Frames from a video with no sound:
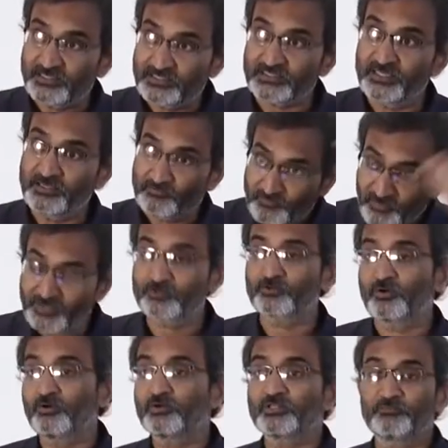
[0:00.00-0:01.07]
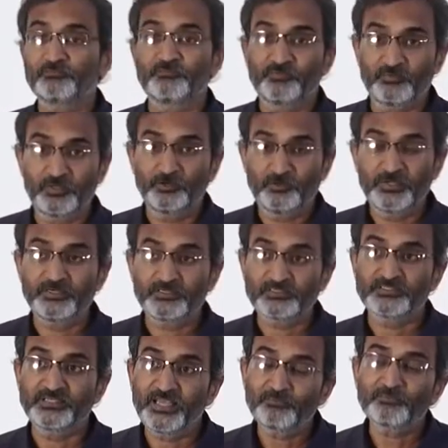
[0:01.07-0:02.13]
is in fact called the, it is
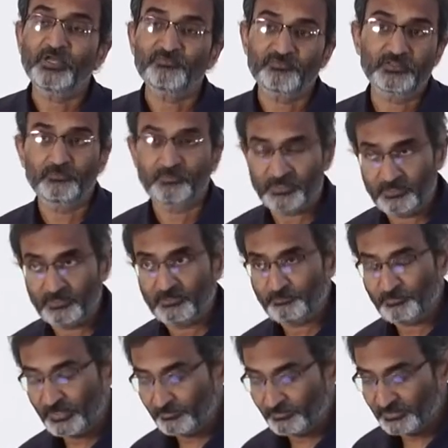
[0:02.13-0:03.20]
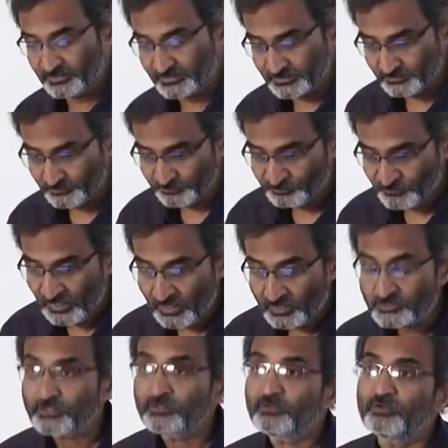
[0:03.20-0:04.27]
named after the Prime Minister.
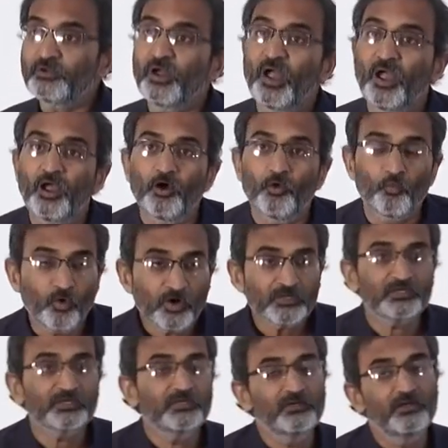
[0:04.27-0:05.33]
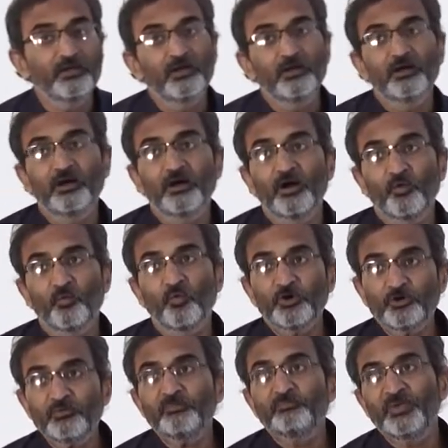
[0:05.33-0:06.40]
So what
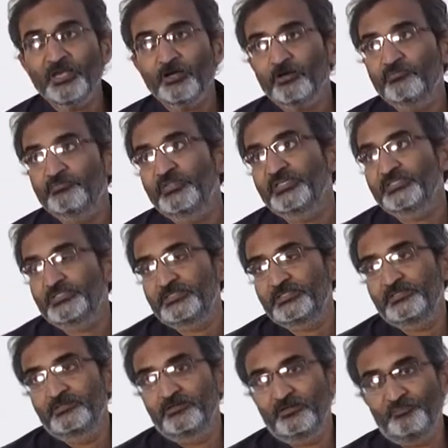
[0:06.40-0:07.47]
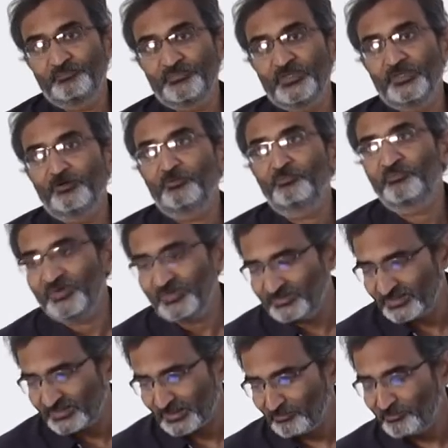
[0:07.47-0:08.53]
do we make of this,
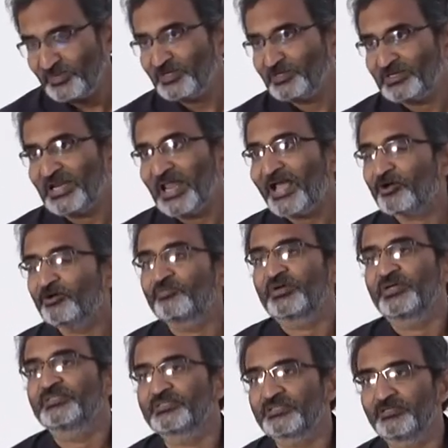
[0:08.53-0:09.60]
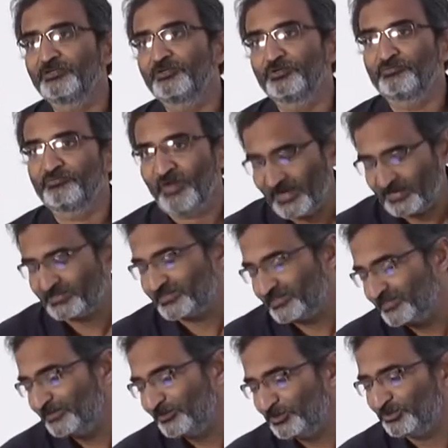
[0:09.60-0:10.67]
this complete lack of concern to facts,
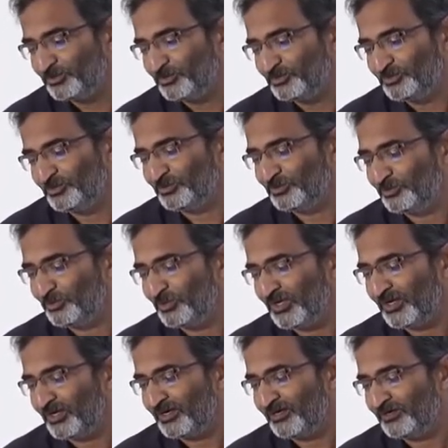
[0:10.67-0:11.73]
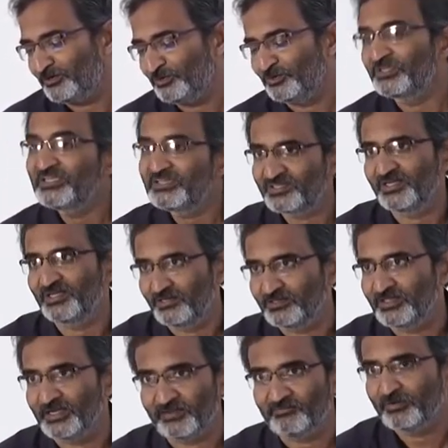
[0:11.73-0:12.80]
to detail
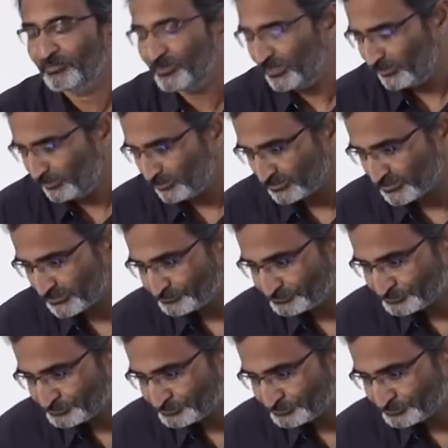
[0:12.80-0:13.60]
that everybody knows?